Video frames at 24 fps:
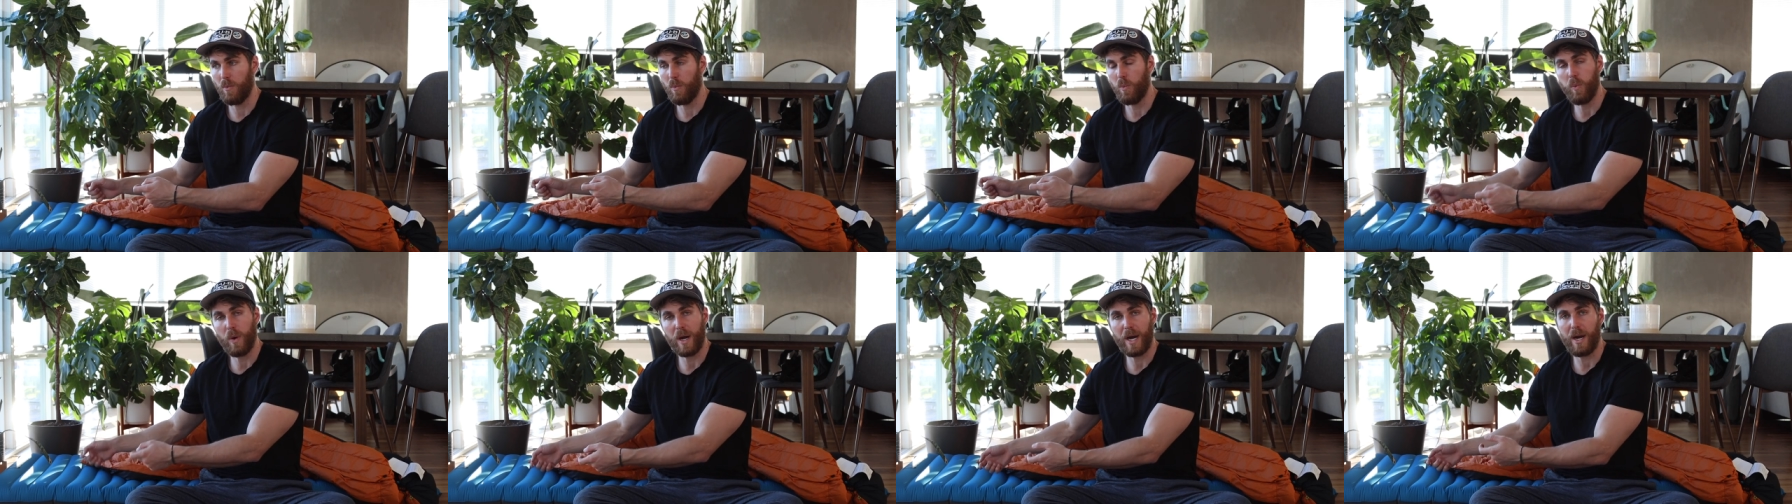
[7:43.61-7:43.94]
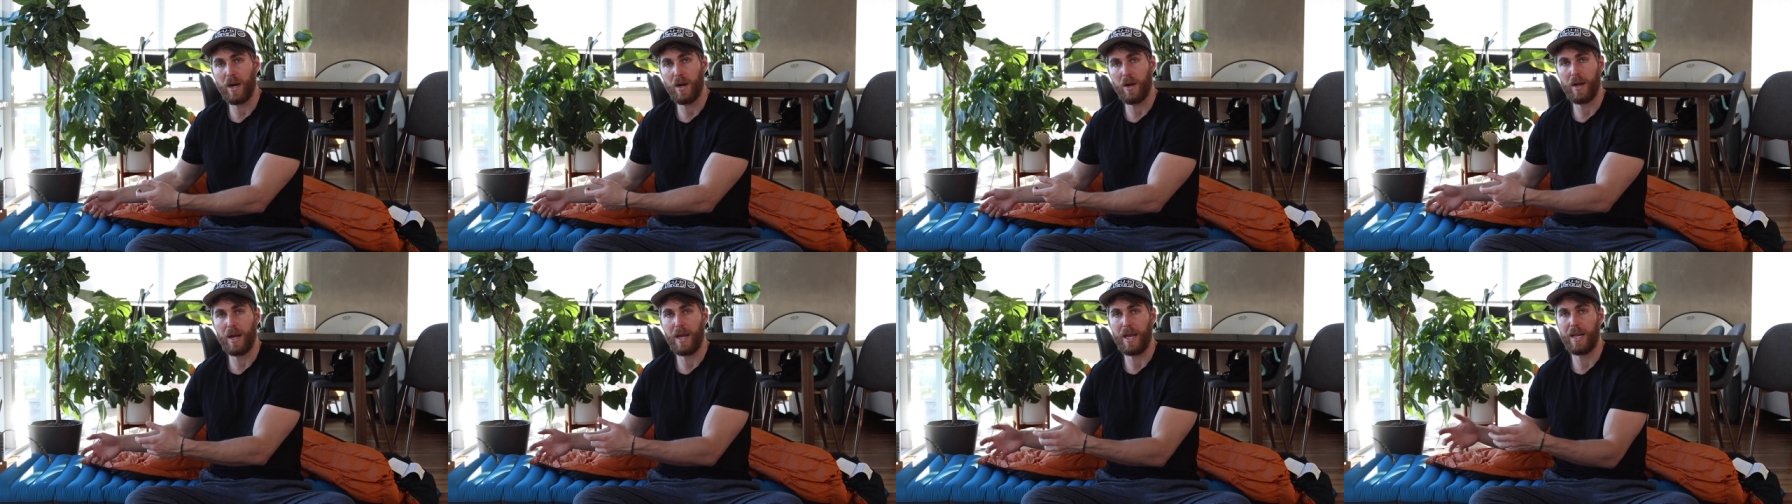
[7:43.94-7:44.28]

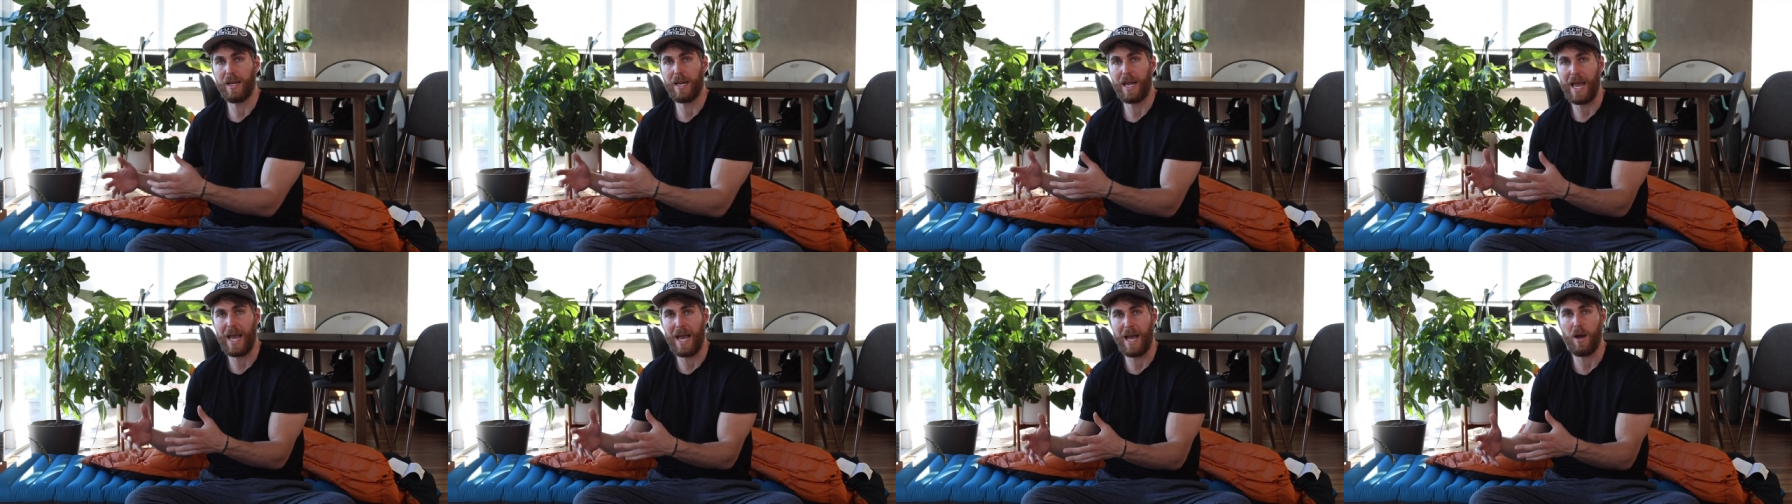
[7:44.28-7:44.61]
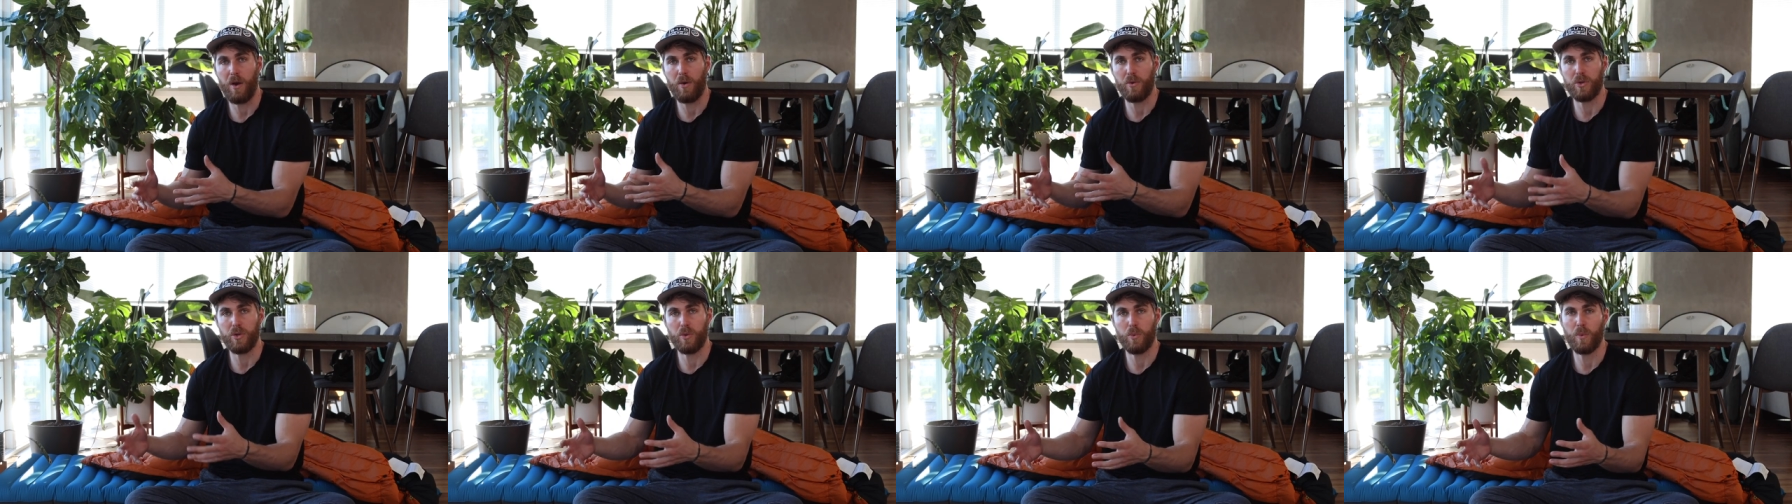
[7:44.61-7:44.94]
where and
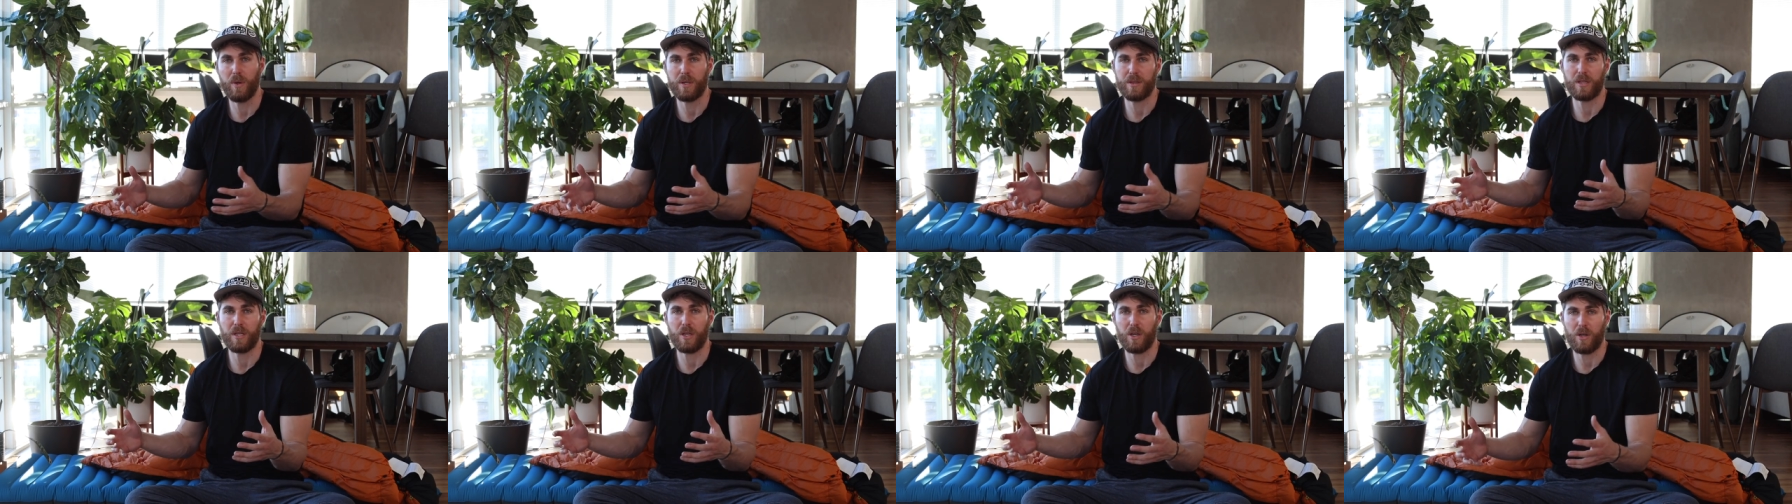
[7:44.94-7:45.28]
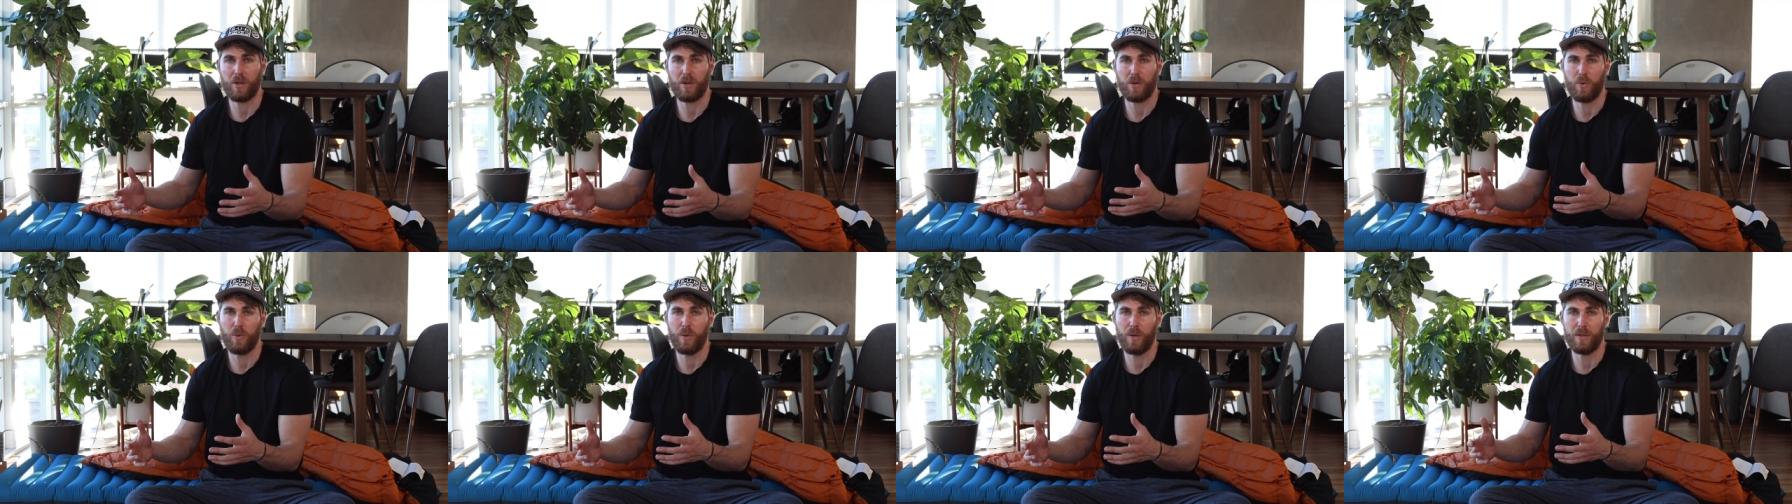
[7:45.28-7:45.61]
how you want the
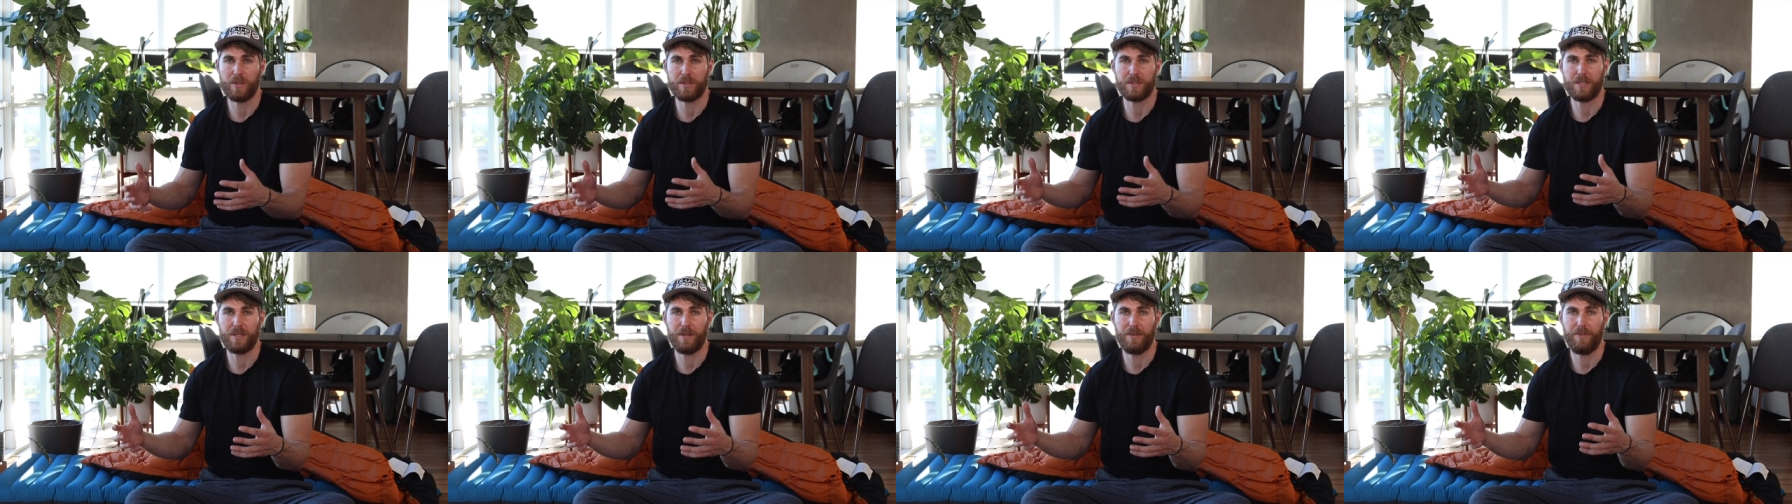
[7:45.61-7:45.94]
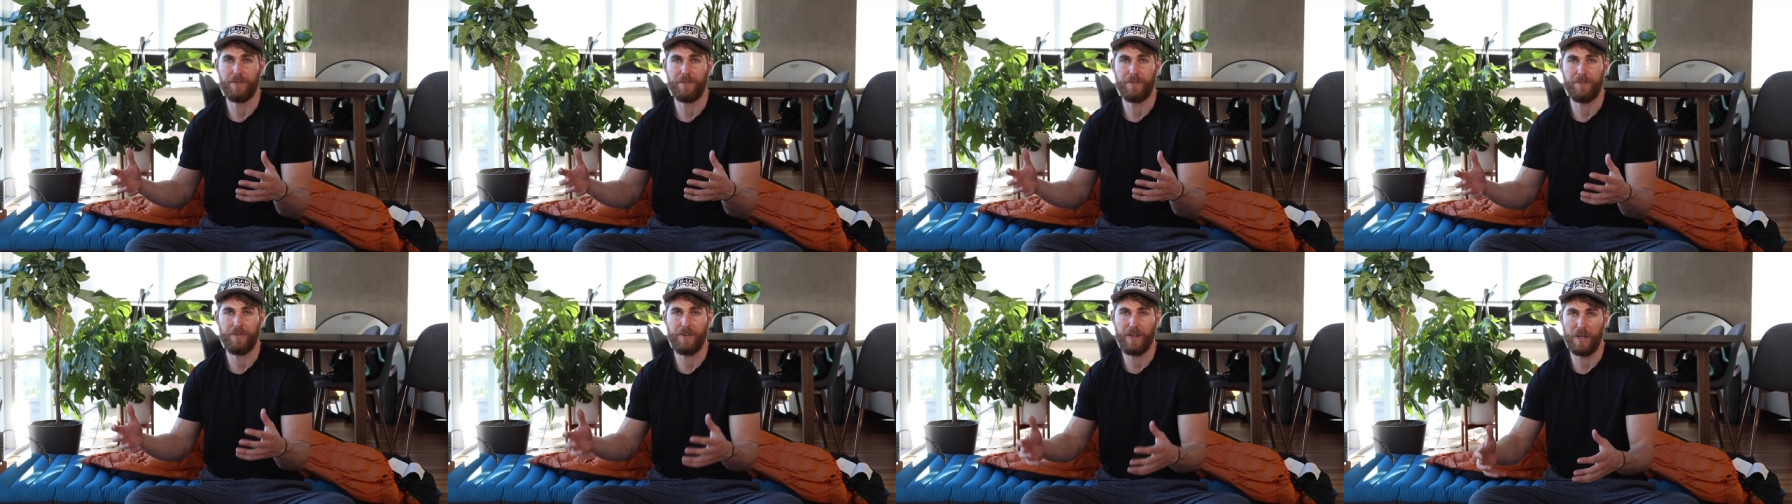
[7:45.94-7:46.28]
quilt to
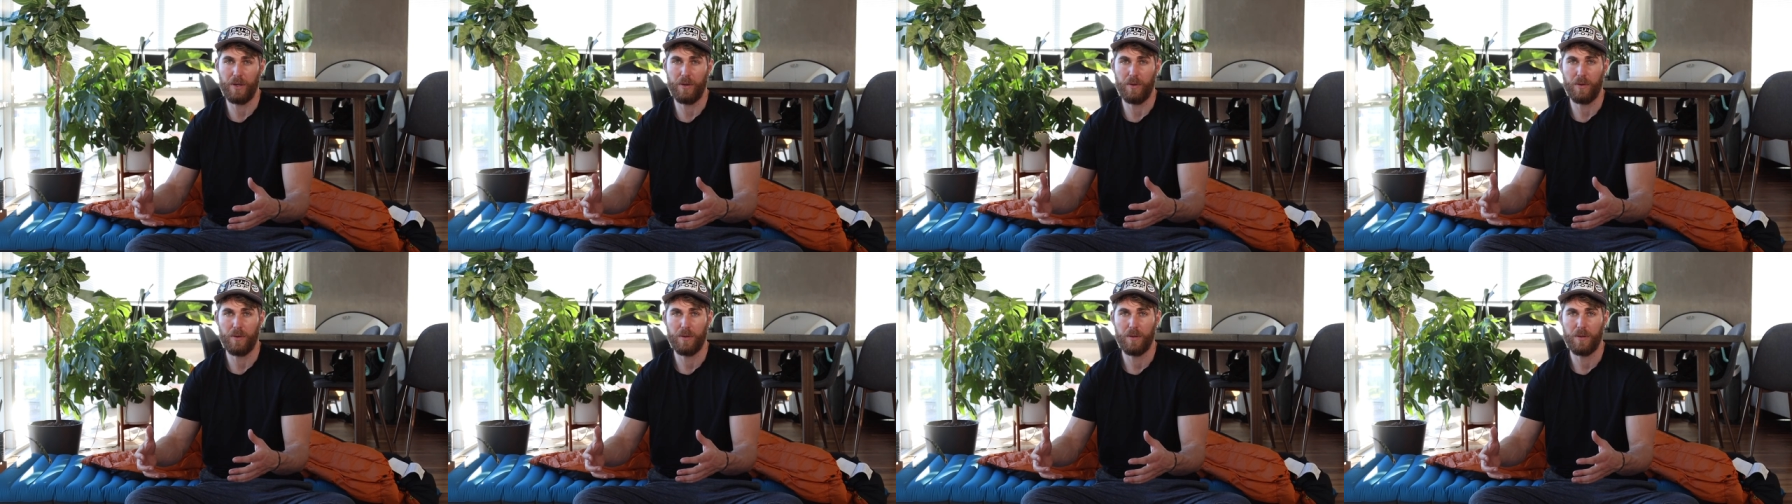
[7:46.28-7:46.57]
feel.